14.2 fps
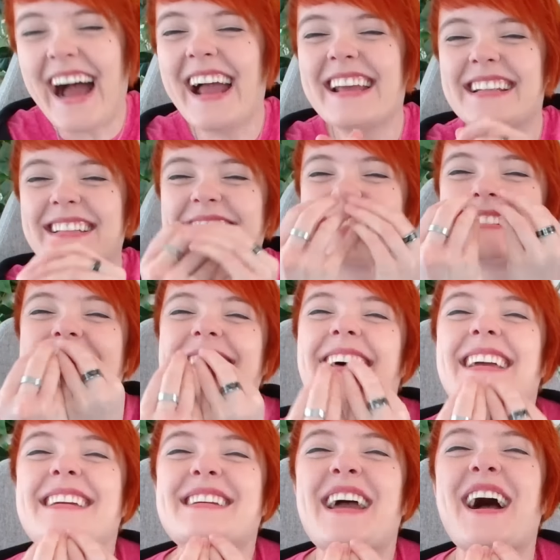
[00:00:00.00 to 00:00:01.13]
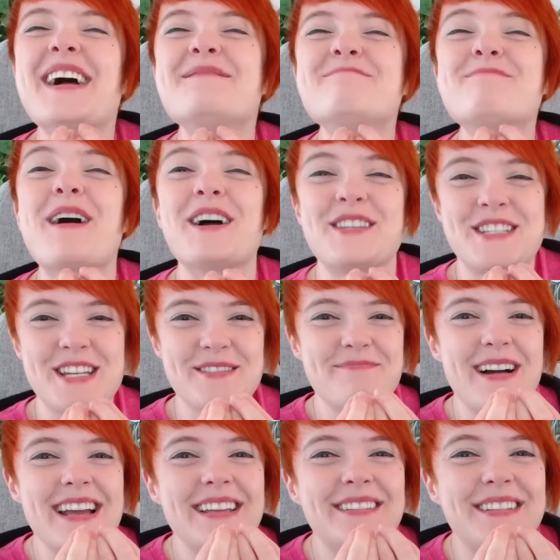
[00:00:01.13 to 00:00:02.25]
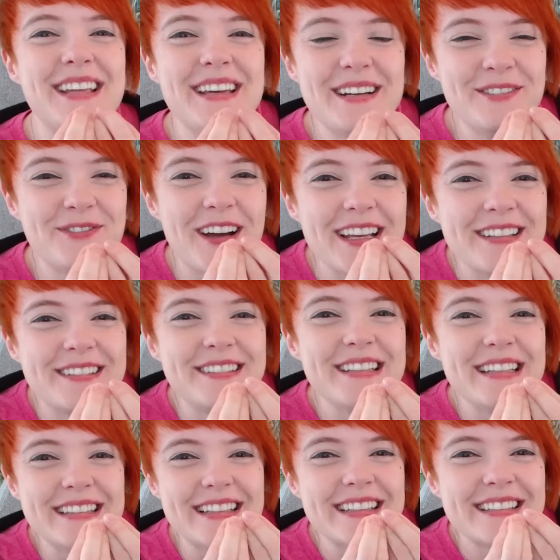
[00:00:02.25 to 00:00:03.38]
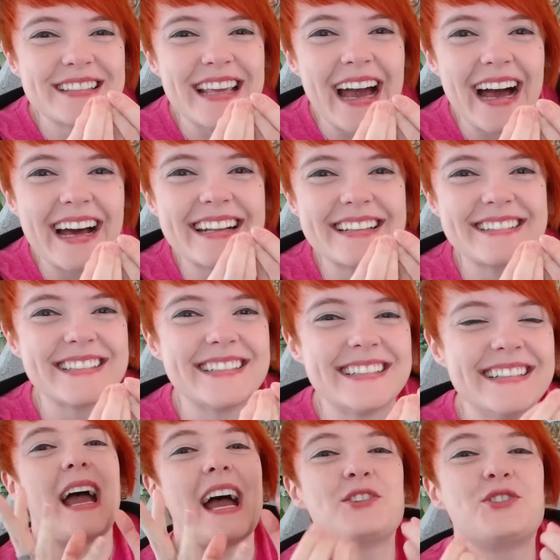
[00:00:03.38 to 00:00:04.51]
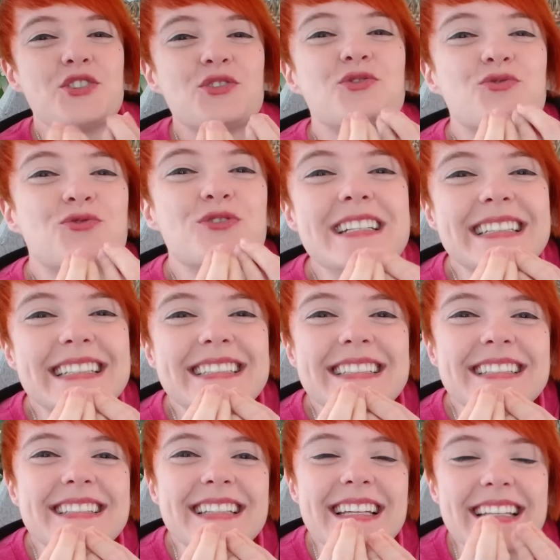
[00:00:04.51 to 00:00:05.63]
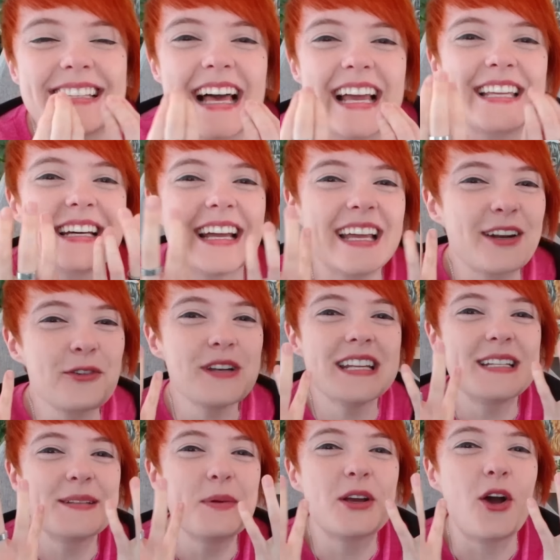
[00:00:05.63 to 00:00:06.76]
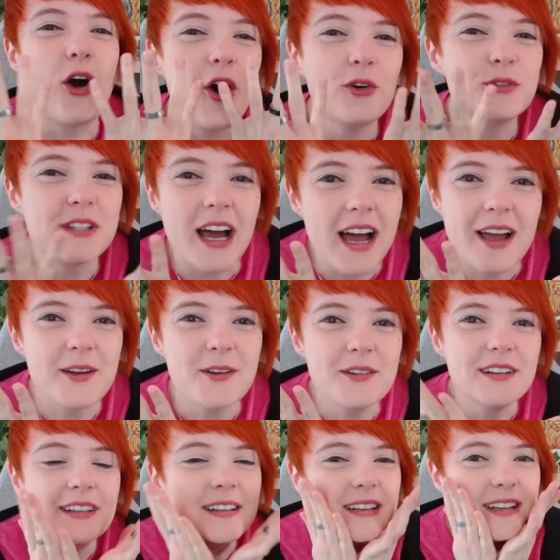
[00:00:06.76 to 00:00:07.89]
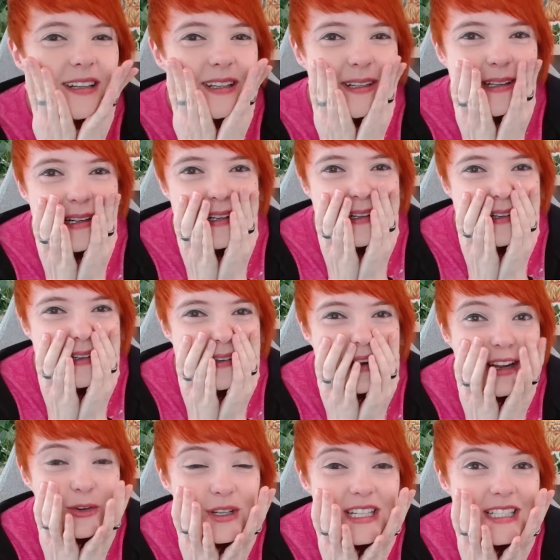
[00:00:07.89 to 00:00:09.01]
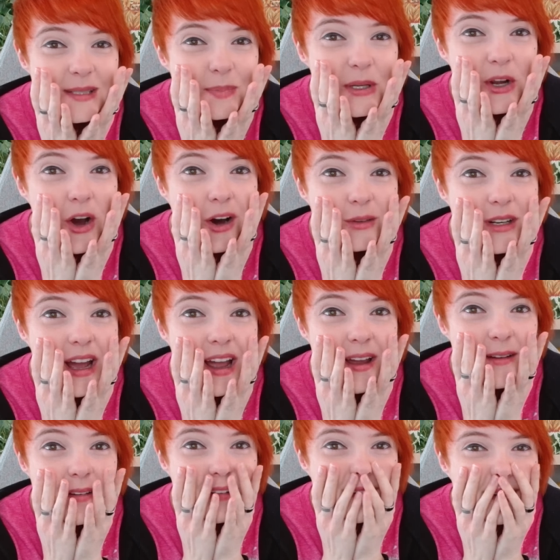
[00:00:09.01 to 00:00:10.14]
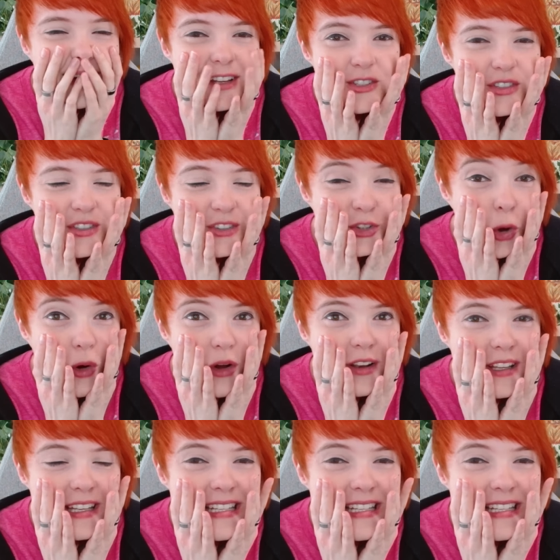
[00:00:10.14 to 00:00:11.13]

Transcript: I dislike how much of myself I see in this character. I just really dislike, like, I don't need to be called out. I don't need to be called out. I just don't.